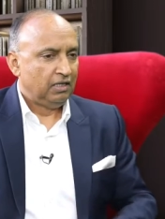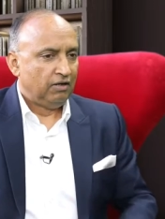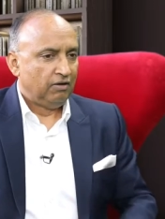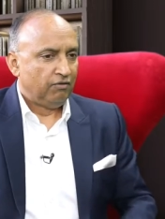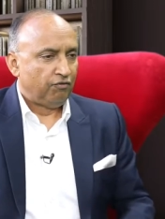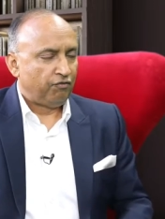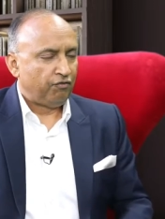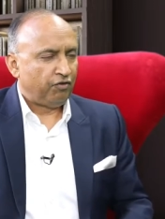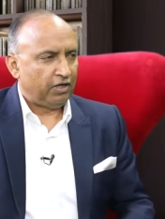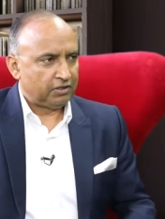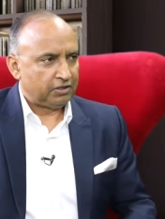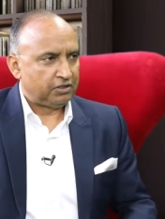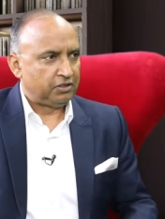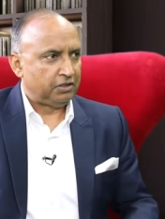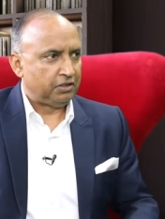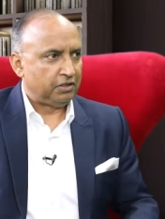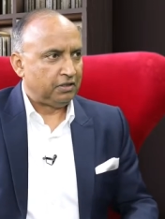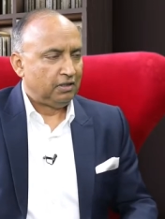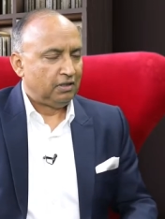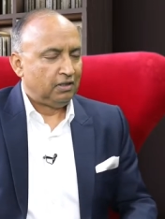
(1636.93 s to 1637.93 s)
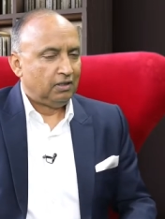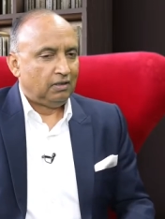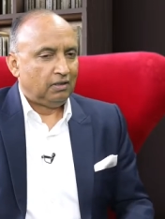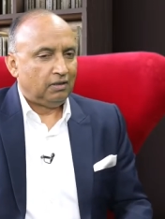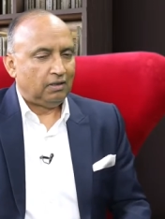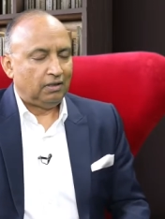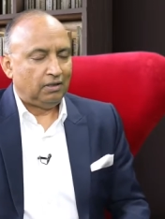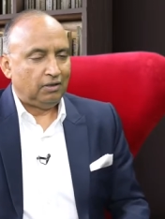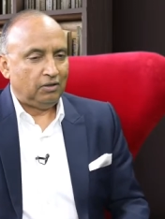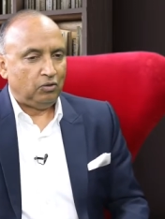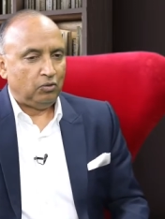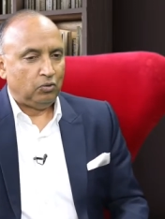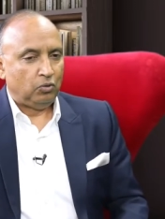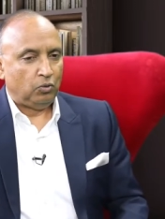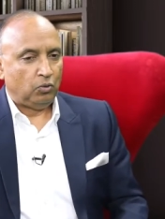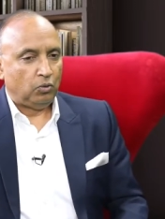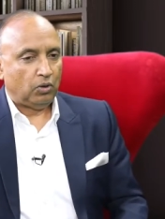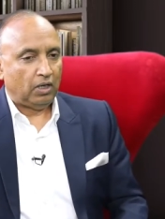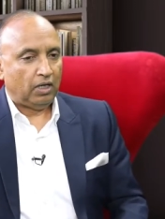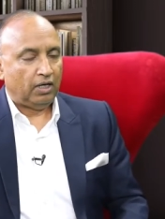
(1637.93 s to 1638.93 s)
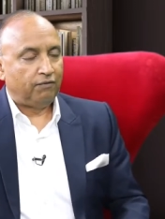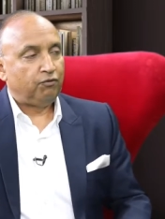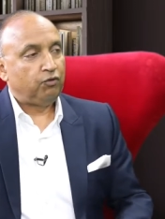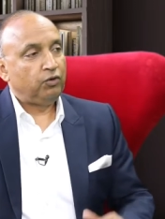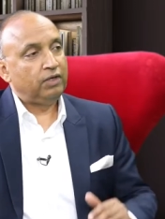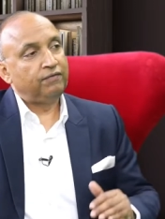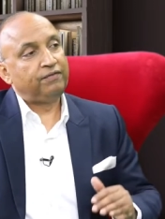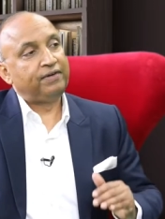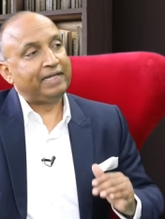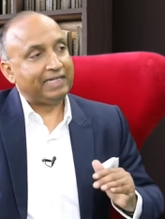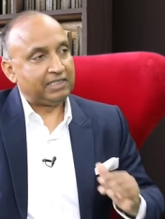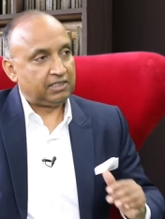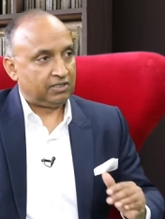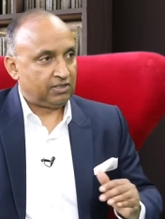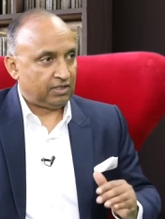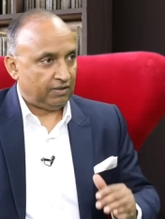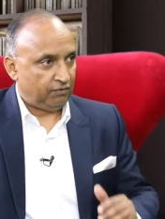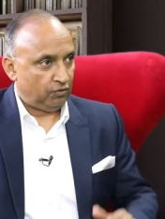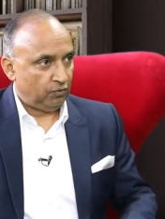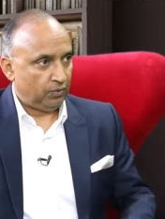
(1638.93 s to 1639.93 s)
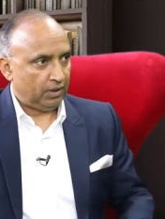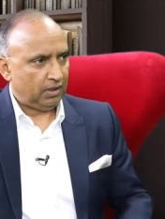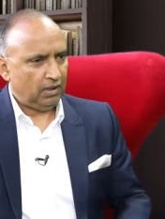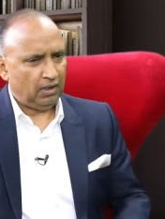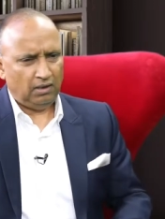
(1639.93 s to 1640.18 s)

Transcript: faster, then you have to give test drive to vehicle.